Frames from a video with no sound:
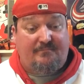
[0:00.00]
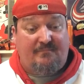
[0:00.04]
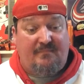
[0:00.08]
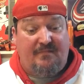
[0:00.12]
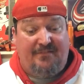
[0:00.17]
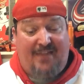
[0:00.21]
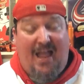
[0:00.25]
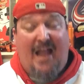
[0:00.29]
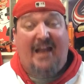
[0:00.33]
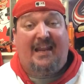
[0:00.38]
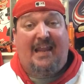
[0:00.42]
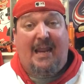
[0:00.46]

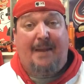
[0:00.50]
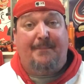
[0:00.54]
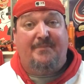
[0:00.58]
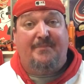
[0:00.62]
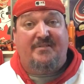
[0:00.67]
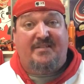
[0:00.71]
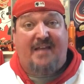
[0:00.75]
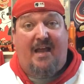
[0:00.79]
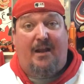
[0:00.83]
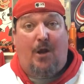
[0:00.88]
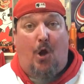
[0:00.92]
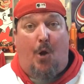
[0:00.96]
That game
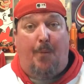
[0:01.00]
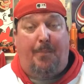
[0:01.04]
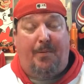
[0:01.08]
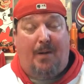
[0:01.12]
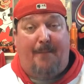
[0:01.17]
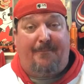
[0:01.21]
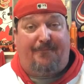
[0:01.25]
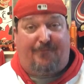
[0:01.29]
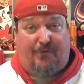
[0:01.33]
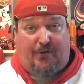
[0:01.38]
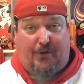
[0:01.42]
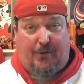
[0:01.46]
has got to open
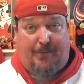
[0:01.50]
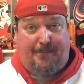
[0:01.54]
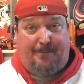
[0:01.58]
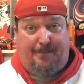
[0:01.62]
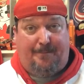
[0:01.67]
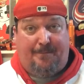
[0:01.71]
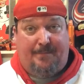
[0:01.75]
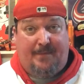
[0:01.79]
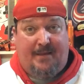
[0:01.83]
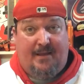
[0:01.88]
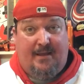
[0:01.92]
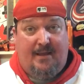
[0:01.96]
up for you.
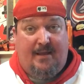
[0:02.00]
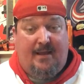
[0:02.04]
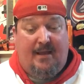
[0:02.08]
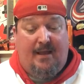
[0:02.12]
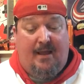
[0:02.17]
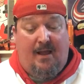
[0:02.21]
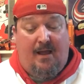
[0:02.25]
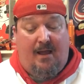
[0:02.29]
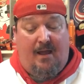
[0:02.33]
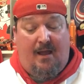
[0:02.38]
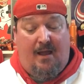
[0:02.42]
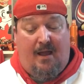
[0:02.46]

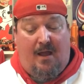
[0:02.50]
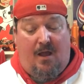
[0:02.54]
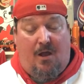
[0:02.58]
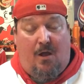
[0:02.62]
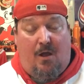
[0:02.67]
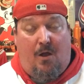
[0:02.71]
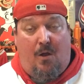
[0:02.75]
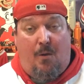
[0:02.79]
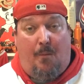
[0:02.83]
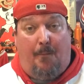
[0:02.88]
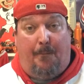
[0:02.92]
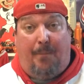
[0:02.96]

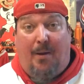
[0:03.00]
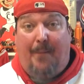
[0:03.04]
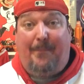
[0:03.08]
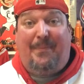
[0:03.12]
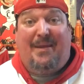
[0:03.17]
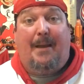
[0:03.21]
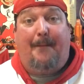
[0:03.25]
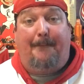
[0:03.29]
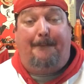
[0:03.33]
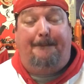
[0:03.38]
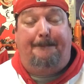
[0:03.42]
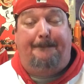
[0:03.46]
But
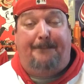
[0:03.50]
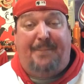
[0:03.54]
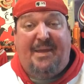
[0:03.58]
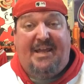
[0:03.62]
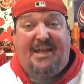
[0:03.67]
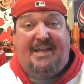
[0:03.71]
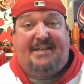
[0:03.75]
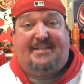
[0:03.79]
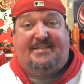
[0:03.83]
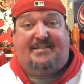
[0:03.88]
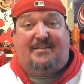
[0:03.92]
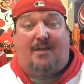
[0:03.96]
be a
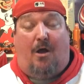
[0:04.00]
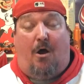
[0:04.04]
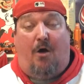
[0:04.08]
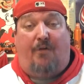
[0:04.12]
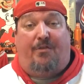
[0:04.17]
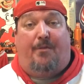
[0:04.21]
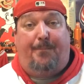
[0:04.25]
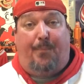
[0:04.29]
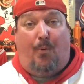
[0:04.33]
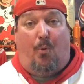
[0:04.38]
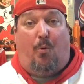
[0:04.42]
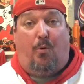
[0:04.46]
beast
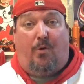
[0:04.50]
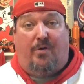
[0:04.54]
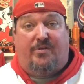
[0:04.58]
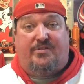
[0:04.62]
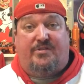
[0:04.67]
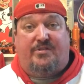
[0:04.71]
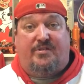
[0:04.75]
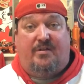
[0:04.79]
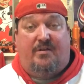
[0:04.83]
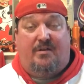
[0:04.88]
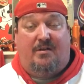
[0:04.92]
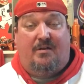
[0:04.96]
on the
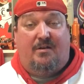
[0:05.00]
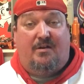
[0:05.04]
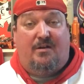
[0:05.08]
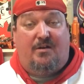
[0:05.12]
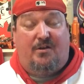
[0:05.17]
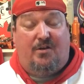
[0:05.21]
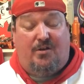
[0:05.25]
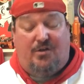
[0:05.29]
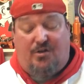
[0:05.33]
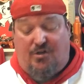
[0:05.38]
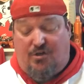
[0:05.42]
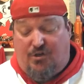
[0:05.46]
boards.
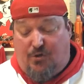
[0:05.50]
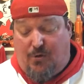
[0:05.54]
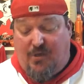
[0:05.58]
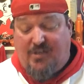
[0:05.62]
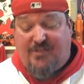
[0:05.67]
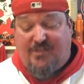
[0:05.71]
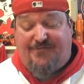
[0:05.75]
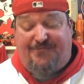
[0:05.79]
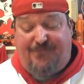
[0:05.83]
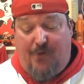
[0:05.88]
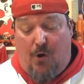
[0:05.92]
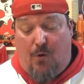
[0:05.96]

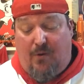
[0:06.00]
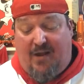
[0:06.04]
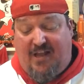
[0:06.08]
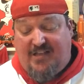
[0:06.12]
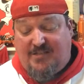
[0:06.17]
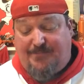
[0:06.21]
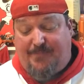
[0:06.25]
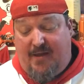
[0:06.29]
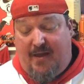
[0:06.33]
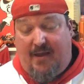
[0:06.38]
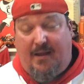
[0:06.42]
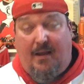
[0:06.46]
Chris Vogt
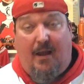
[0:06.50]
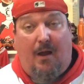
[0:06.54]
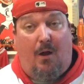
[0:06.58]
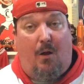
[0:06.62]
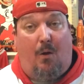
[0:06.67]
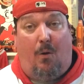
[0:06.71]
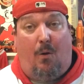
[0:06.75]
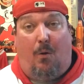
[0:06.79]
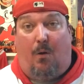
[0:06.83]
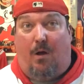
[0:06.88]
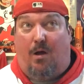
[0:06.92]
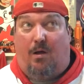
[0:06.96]
has been
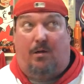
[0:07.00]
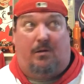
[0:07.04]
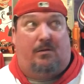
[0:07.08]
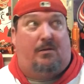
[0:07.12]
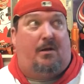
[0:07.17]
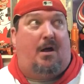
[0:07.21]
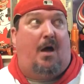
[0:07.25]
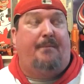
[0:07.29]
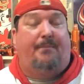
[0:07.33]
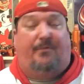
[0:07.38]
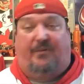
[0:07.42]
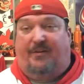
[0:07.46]

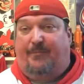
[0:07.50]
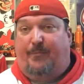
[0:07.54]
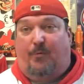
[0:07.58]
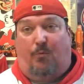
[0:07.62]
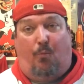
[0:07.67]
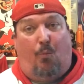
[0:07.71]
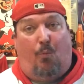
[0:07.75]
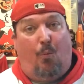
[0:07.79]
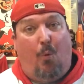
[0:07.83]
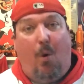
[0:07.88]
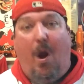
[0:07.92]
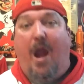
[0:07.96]

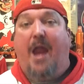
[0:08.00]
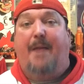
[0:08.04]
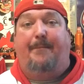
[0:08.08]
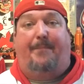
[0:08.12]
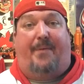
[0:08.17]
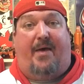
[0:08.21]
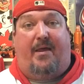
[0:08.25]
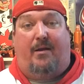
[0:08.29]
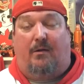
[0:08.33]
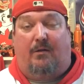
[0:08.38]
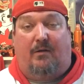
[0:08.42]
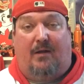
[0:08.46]
unbelievable. Way
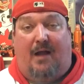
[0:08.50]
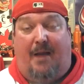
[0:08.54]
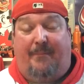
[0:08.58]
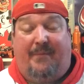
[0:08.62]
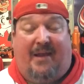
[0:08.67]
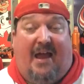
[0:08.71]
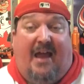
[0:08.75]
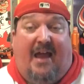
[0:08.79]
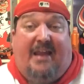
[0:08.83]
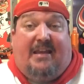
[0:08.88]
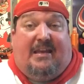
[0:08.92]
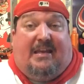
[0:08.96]
better. I
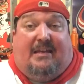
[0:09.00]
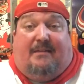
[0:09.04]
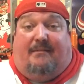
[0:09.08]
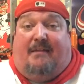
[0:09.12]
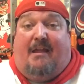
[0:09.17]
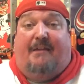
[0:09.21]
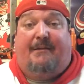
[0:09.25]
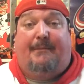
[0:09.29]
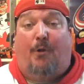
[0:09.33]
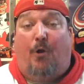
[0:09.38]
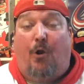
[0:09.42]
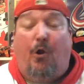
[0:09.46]
mean, I didn't
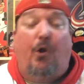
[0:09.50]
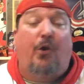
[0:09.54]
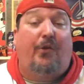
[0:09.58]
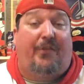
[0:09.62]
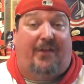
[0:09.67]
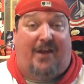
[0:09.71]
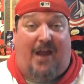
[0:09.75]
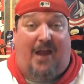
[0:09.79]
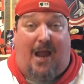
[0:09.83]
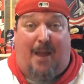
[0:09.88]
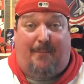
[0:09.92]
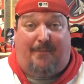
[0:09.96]
even heard of
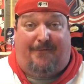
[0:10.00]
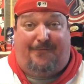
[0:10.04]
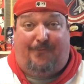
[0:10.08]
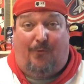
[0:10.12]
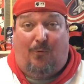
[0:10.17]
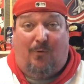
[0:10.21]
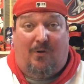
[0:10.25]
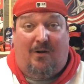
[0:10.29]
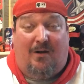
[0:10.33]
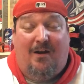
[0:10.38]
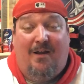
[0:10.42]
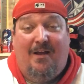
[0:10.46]
the guy
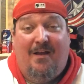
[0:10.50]
before.